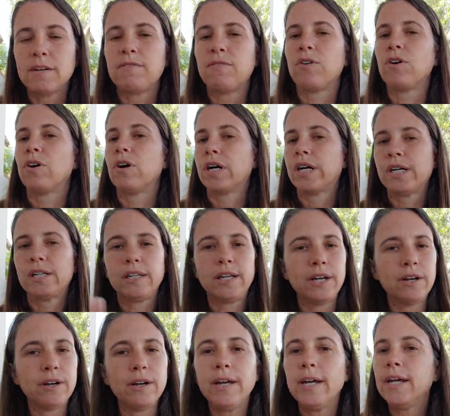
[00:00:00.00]
for
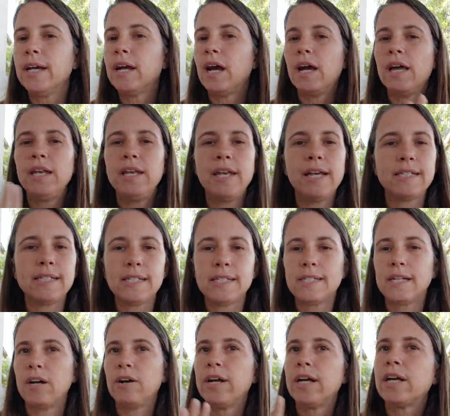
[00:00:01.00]
clearing
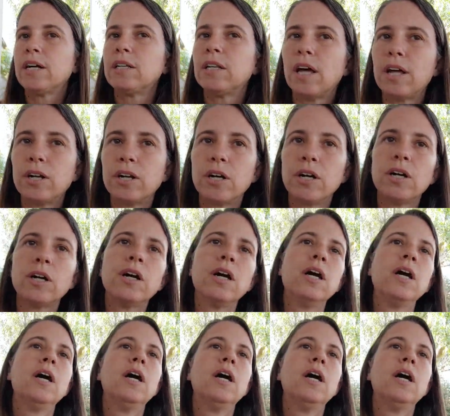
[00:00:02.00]
unnecessary clutter,